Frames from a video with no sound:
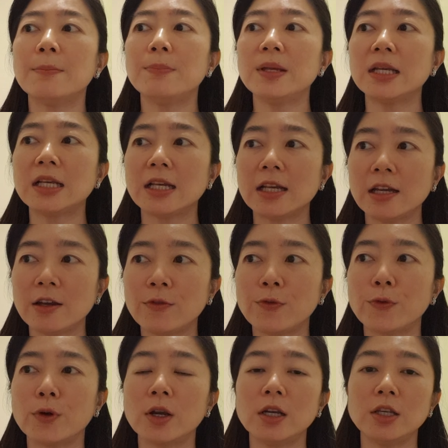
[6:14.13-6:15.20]
Be
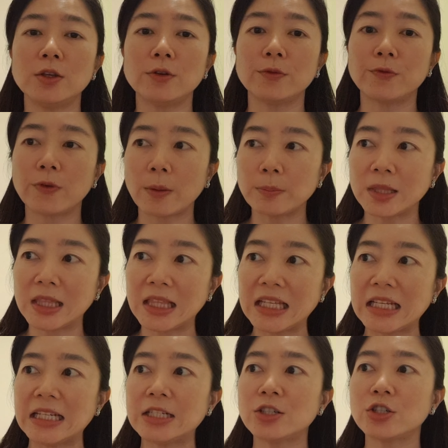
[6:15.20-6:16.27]
careful from
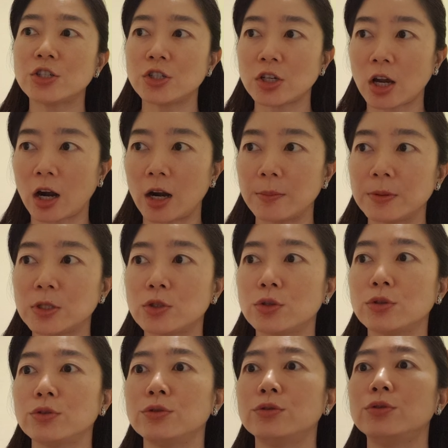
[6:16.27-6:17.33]
D sharp
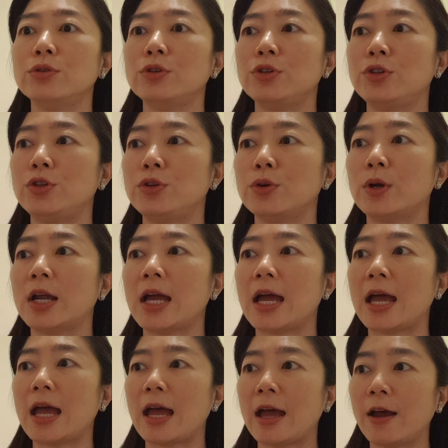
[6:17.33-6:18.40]
to your
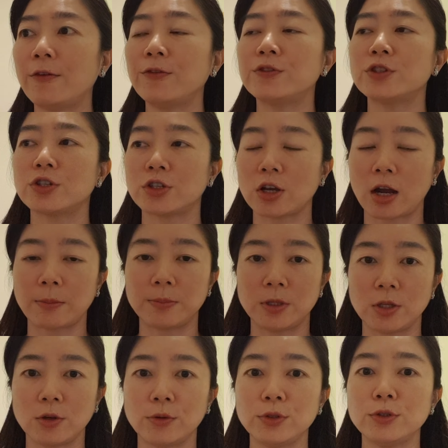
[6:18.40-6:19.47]
F sharp
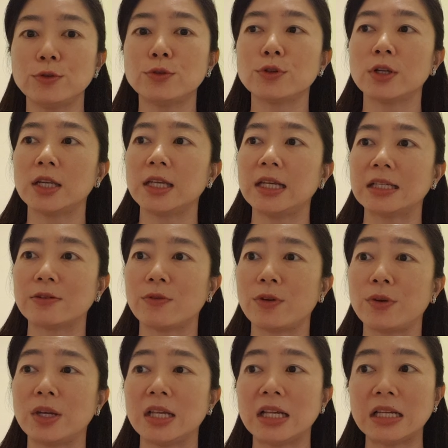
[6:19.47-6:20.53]
note. Usually it's
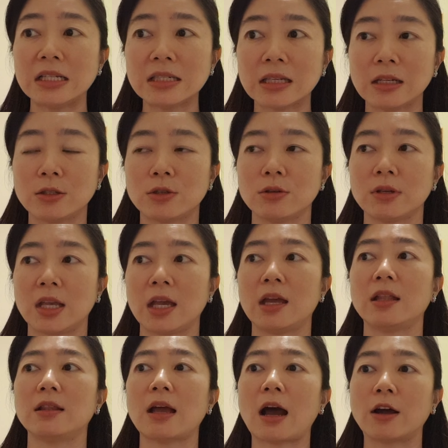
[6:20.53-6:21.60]
very easy to
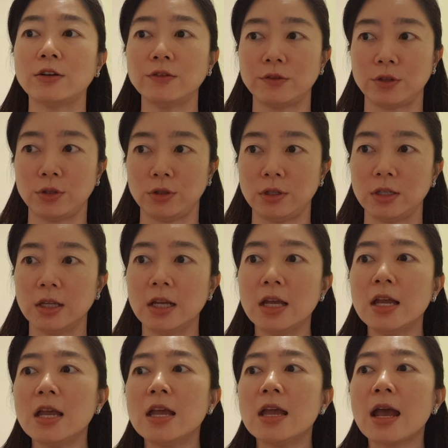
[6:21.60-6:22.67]
get out of tune.
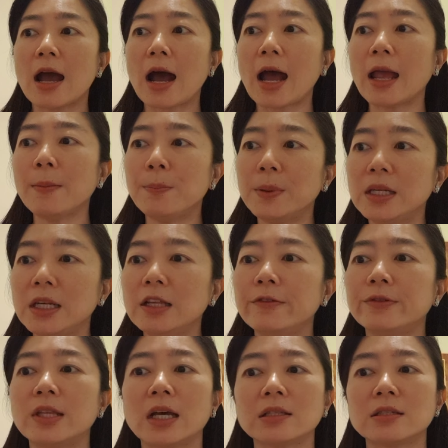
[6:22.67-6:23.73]
I
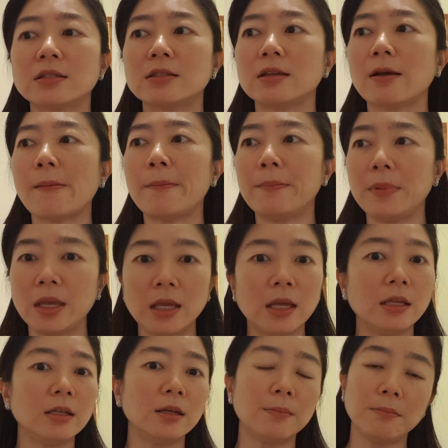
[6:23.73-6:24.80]
believe that's the
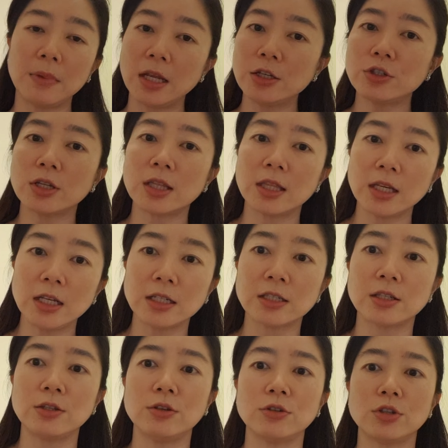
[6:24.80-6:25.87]
major
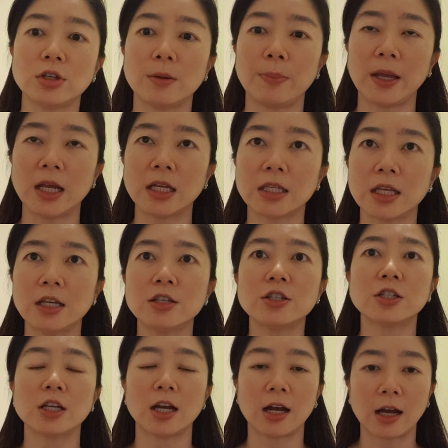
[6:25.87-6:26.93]
things you should pay
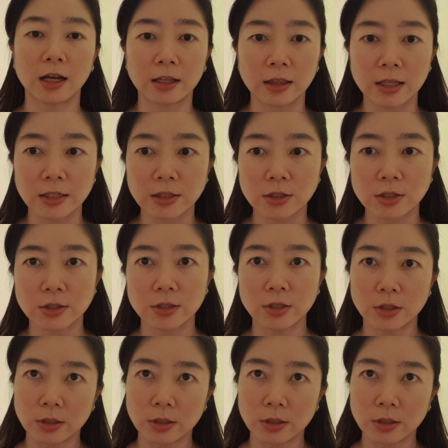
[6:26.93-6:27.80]
attention on this